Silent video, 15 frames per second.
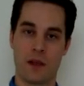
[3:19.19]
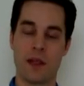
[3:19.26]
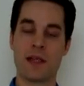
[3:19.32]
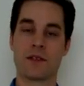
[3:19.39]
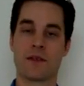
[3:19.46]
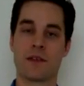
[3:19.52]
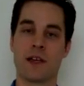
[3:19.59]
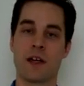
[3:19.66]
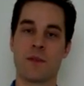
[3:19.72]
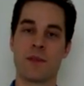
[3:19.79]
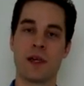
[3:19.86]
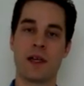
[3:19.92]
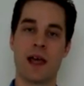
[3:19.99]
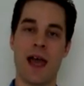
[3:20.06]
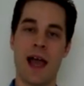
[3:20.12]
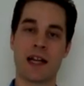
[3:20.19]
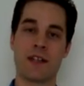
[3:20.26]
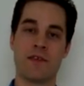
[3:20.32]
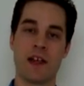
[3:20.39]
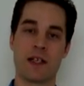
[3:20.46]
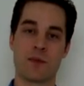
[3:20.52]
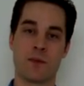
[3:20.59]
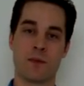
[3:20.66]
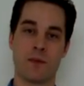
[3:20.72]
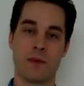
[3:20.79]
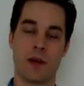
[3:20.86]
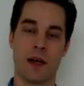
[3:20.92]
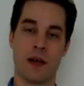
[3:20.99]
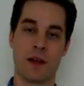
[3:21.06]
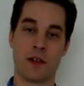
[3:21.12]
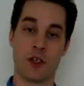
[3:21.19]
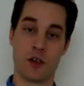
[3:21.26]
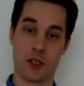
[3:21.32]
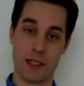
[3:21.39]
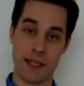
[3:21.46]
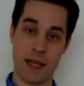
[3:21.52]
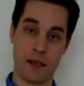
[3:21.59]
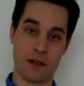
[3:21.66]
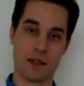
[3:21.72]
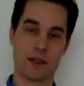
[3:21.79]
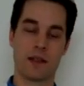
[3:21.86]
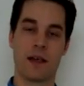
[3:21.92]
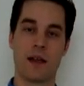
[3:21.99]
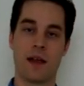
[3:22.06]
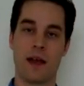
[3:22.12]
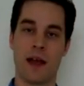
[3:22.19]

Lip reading: Laser therapy activates your cells.